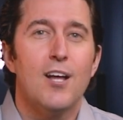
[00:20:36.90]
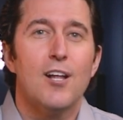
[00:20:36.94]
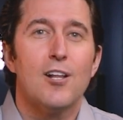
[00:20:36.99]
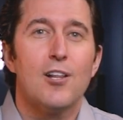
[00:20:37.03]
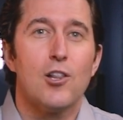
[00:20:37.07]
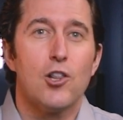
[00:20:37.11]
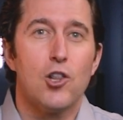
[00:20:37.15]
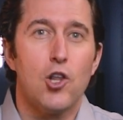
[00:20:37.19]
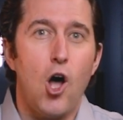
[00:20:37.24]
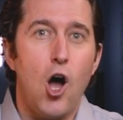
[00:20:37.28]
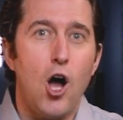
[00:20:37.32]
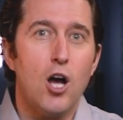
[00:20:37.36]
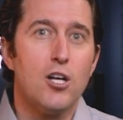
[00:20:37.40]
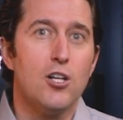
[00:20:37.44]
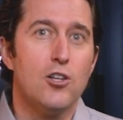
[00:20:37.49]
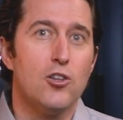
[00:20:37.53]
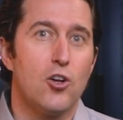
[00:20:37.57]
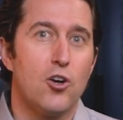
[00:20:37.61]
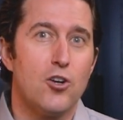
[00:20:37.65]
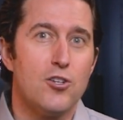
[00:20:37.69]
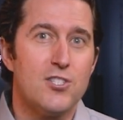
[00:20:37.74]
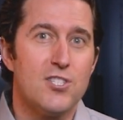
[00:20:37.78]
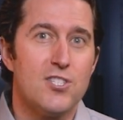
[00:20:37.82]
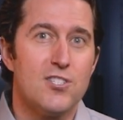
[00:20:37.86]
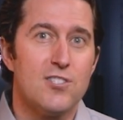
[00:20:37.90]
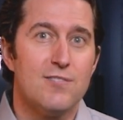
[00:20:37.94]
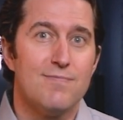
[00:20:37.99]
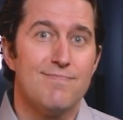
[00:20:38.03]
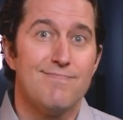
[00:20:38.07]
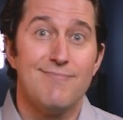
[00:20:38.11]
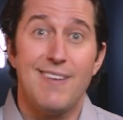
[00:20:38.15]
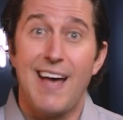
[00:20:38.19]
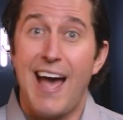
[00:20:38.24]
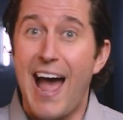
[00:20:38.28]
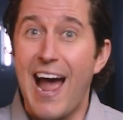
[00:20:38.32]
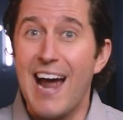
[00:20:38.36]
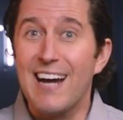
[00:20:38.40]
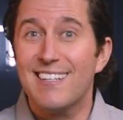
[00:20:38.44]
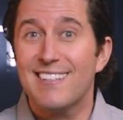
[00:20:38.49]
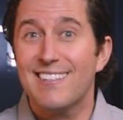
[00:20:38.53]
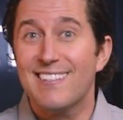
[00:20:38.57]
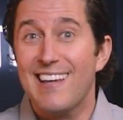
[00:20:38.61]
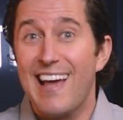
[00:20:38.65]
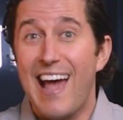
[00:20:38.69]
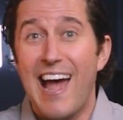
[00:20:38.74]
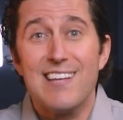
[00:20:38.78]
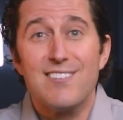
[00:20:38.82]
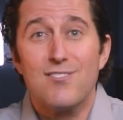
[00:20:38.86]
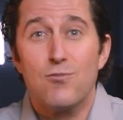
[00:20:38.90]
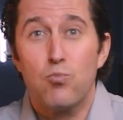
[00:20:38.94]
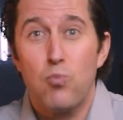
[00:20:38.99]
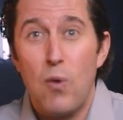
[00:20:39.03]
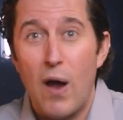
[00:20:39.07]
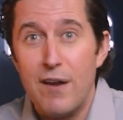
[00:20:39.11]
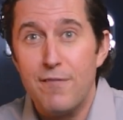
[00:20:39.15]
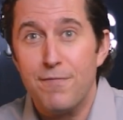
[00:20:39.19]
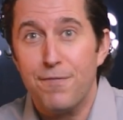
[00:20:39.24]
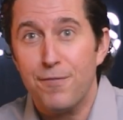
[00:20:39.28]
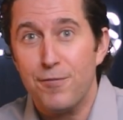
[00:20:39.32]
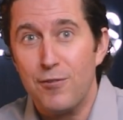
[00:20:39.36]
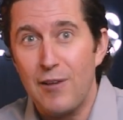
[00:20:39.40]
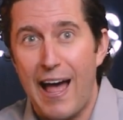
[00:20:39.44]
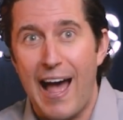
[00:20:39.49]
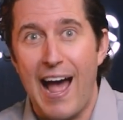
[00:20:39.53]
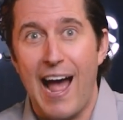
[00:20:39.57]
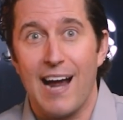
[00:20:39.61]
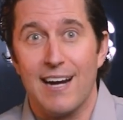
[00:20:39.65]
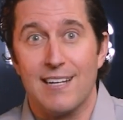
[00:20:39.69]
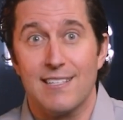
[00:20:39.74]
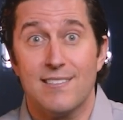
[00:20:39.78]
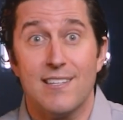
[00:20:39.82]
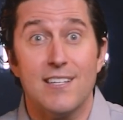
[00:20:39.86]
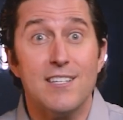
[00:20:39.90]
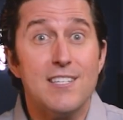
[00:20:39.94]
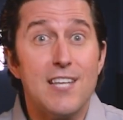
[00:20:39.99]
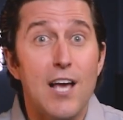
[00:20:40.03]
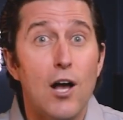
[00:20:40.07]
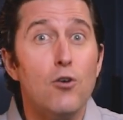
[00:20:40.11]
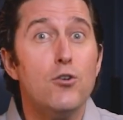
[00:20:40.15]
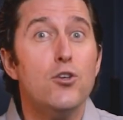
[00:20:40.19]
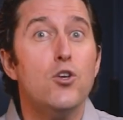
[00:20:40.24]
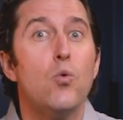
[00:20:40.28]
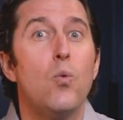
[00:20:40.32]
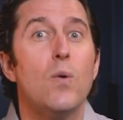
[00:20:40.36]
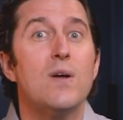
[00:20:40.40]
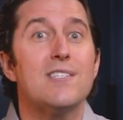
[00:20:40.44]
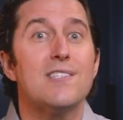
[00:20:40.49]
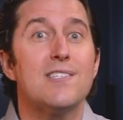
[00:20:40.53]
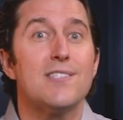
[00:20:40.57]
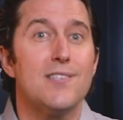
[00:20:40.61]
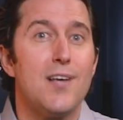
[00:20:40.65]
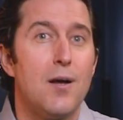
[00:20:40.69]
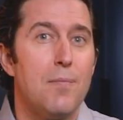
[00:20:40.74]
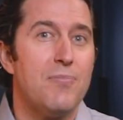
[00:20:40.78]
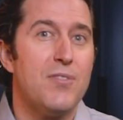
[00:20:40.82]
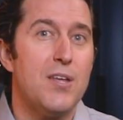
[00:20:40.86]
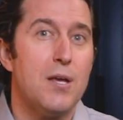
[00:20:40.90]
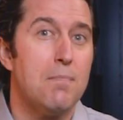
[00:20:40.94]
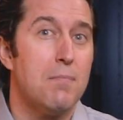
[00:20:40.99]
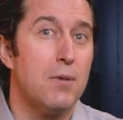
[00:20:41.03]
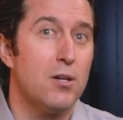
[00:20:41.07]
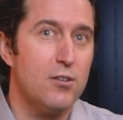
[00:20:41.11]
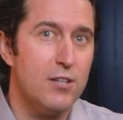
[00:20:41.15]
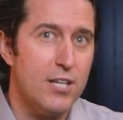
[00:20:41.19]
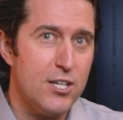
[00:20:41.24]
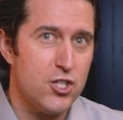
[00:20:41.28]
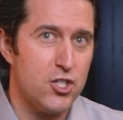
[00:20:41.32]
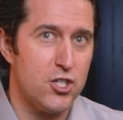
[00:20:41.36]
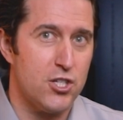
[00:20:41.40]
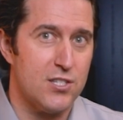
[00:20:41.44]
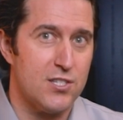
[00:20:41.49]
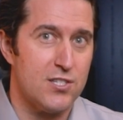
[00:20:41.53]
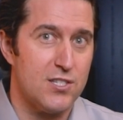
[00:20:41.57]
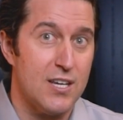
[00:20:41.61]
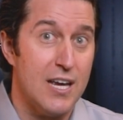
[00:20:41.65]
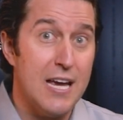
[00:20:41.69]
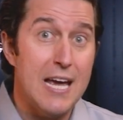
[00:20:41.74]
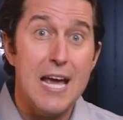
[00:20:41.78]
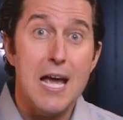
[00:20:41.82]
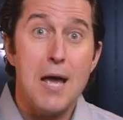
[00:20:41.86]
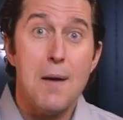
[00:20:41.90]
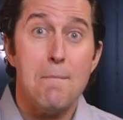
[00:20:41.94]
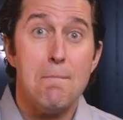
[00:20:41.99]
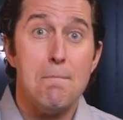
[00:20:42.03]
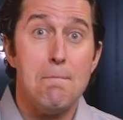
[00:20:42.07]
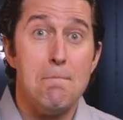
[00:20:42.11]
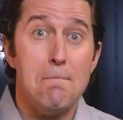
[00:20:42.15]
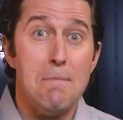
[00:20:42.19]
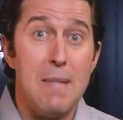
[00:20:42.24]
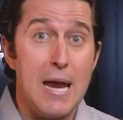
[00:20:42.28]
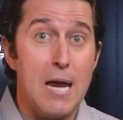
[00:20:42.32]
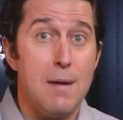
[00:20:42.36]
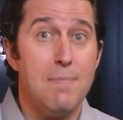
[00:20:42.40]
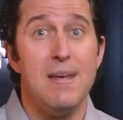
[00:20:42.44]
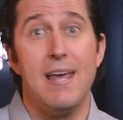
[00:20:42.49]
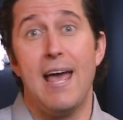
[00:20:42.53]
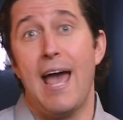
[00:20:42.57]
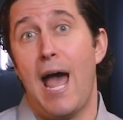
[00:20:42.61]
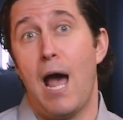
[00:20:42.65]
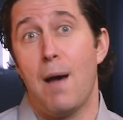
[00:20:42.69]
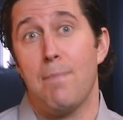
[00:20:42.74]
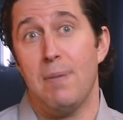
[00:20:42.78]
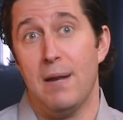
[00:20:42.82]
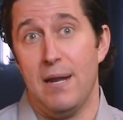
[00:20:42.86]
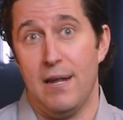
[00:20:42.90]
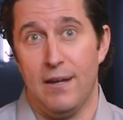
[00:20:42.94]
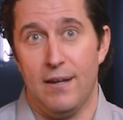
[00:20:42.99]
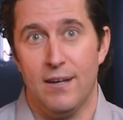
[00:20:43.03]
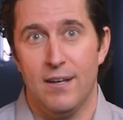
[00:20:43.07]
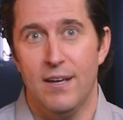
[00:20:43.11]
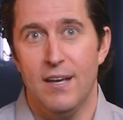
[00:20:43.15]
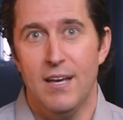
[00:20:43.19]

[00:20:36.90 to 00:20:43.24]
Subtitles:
Log alerts act as red flags that tell you when something malicious may be happening.